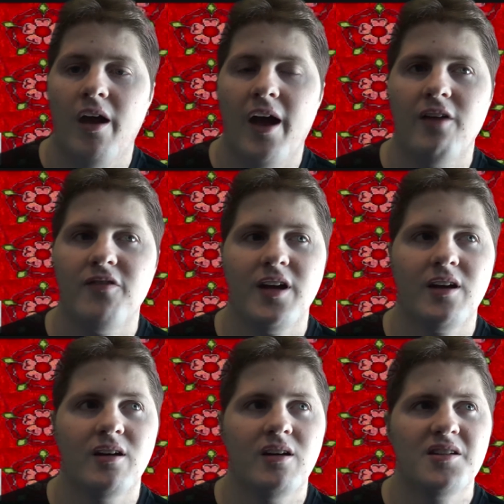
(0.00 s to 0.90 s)

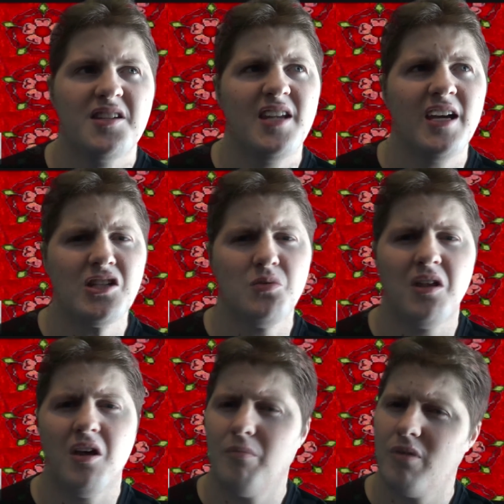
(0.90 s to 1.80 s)
having sex
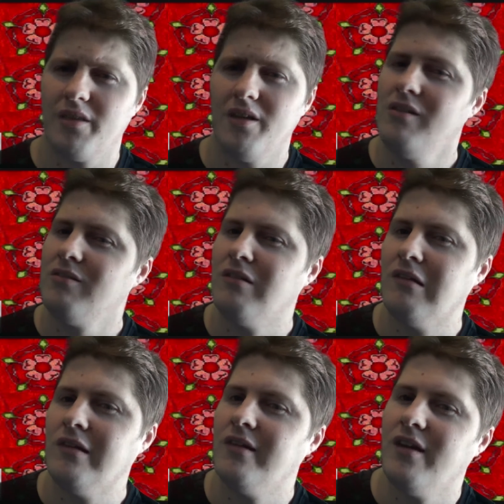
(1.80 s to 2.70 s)
with her brother
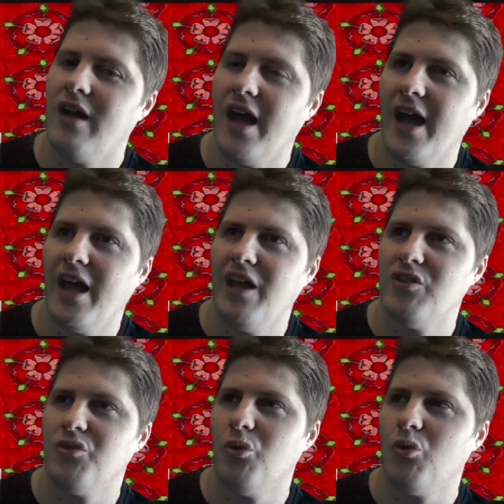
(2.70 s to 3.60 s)

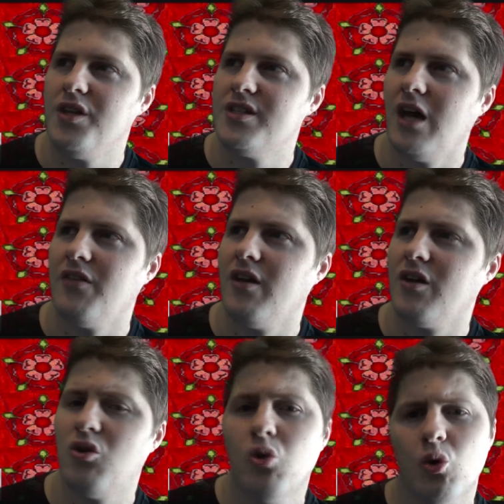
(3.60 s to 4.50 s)
and all these other
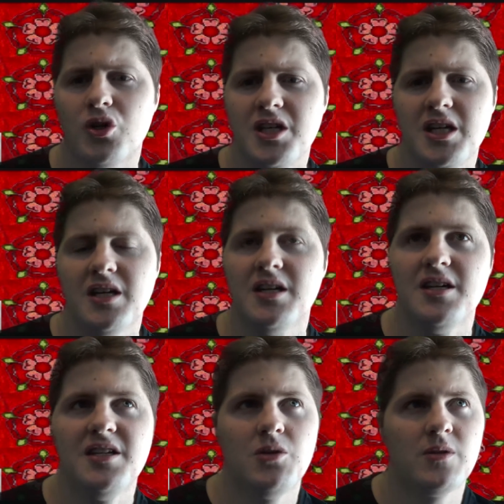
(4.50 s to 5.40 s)

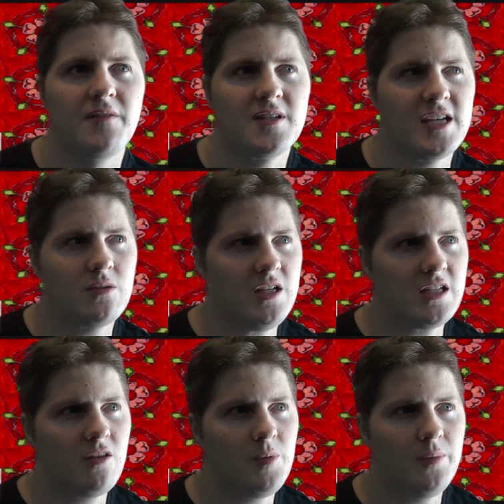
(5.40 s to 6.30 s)
courtiers. She was having sex with these
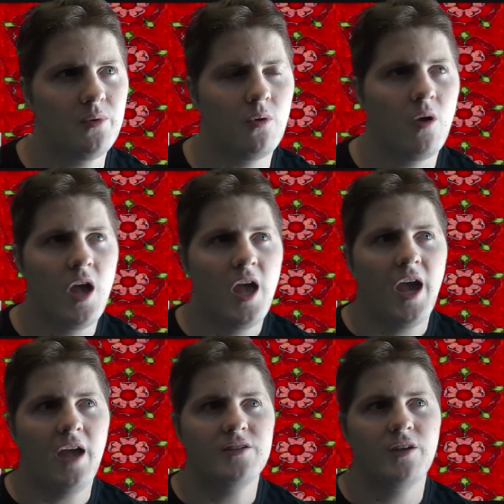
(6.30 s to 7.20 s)
other people,
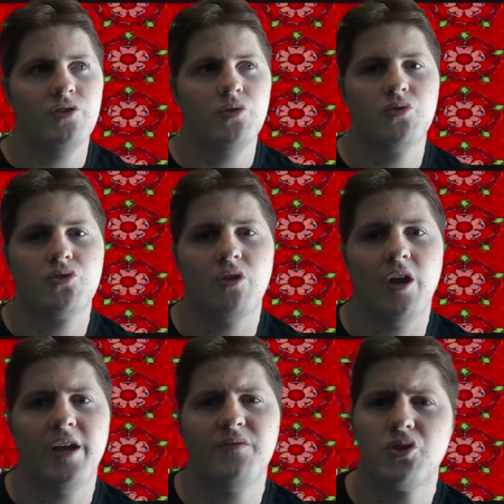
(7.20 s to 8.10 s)
and so she was
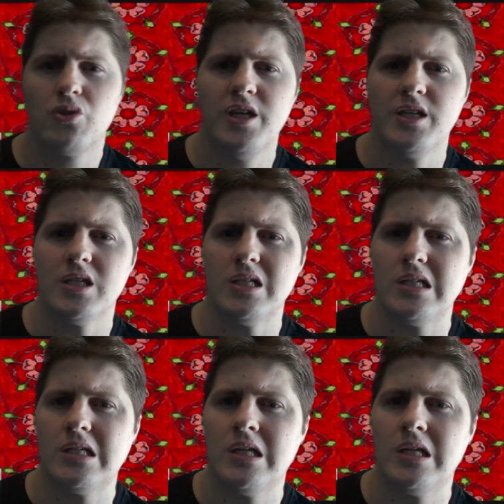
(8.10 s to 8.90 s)
tried for treason.